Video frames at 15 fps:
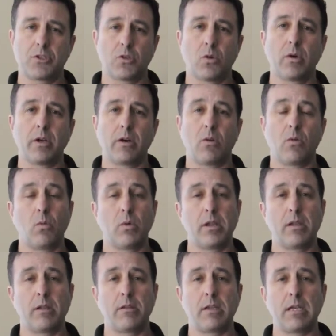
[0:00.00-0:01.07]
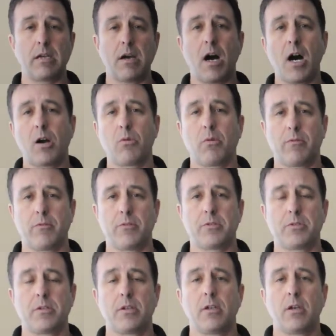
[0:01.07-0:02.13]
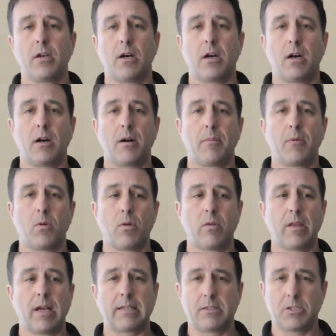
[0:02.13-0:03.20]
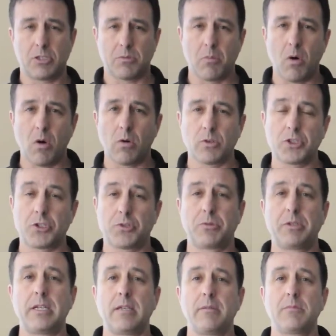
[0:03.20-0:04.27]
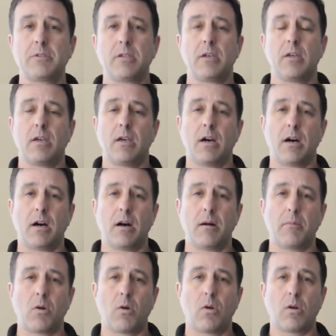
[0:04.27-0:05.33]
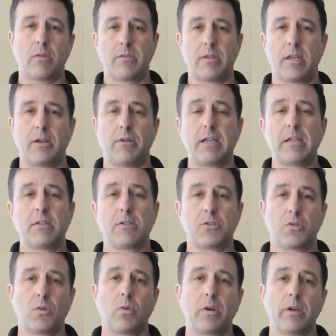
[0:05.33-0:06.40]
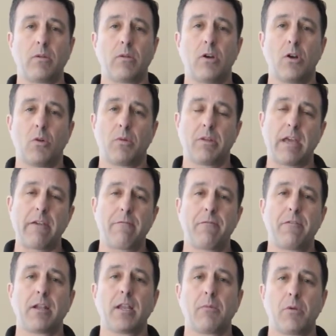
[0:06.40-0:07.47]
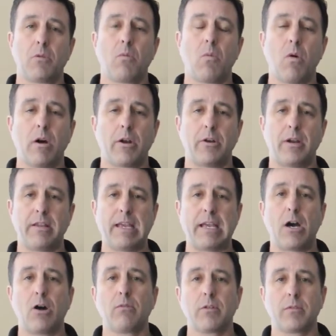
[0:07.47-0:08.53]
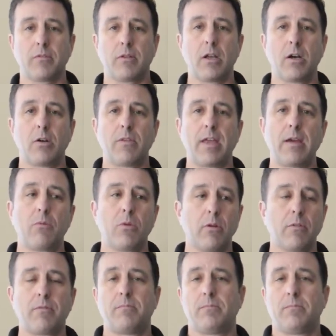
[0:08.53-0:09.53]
soil when the aquifers or like the small streams that are in the soil, when they fill up with water and they overflow, they will